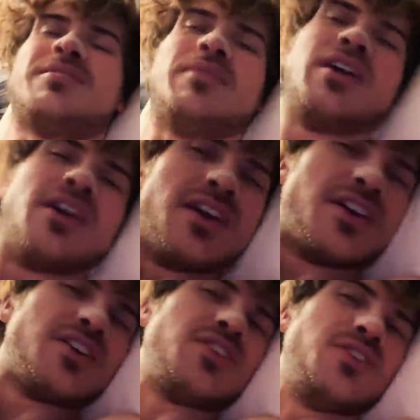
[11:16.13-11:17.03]
them.
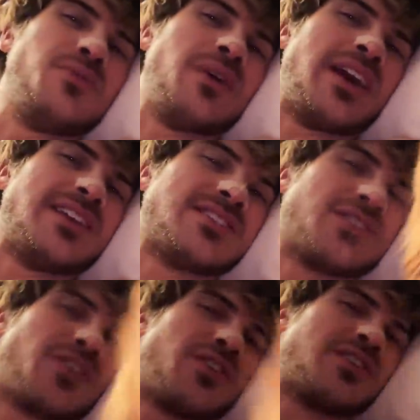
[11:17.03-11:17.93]
You ate
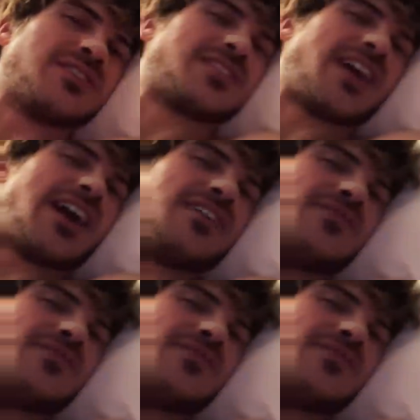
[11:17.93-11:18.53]
Sakura's cat